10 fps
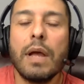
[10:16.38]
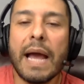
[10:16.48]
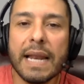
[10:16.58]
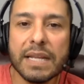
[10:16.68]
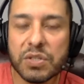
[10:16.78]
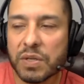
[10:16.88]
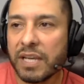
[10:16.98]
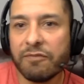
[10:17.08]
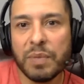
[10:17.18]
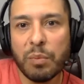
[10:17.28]
At least you
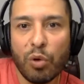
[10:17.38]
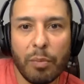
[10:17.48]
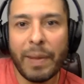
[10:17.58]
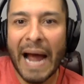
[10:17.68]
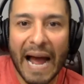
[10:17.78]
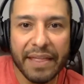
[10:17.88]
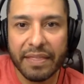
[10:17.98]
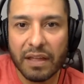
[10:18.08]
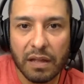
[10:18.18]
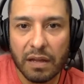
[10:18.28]
give people a
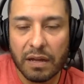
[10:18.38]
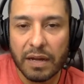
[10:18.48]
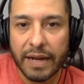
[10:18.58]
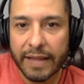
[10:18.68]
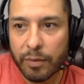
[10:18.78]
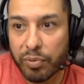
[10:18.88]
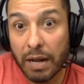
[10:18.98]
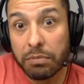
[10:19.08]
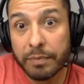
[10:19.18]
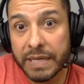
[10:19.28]
path. And the
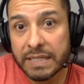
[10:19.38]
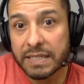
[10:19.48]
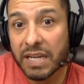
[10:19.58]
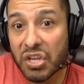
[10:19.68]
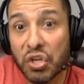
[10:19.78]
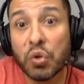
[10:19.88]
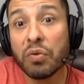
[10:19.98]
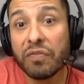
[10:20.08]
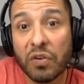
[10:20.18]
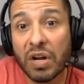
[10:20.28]
problem is that you
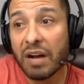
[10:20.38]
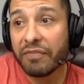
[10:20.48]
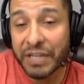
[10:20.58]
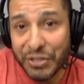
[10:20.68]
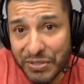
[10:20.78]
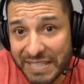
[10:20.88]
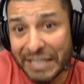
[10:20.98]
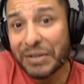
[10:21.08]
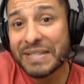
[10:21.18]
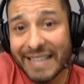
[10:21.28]
don't feel confident in your
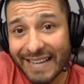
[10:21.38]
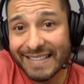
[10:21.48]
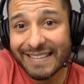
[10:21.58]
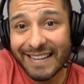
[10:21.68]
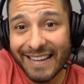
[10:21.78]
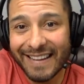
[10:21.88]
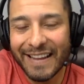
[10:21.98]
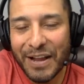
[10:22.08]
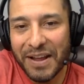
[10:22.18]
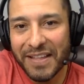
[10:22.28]
skill set
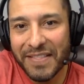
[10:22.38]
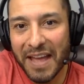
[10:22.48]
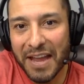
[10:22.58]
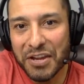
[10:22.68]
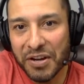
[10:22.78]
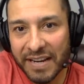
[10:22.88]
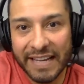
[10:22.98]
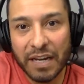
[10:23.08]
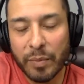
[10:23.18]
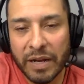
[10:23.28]
that you're going to
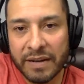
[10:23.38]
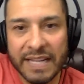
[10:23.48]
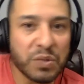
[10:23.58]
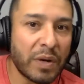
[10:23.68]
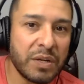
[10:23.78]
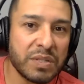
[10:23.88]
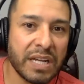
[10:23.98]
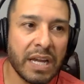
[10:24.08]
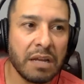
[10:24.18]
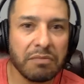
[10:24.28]
get them there, and that's why you
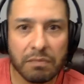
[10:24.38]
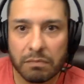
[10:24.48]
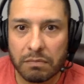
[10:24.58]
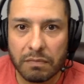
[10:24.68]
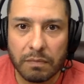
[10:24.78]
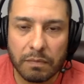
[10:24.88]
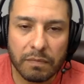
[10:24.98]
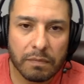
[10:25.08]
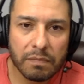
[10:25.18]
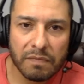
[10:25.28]
say
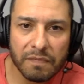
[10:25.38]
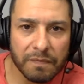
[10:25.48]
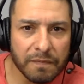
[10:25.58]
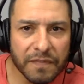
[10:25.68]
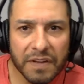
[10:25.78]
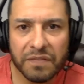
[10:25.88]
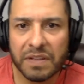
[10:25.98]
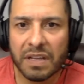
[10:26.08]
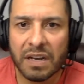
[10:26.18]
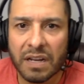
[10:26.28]

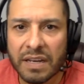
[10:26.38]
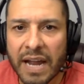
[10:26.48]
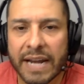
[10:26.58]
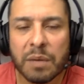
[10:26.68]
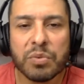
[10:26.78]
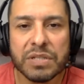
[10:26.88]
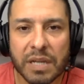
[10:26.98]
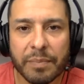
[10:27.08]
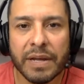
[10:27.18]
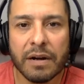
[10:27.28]
50 to
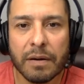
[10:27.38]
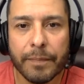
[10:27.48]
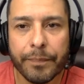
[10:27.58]
90% better.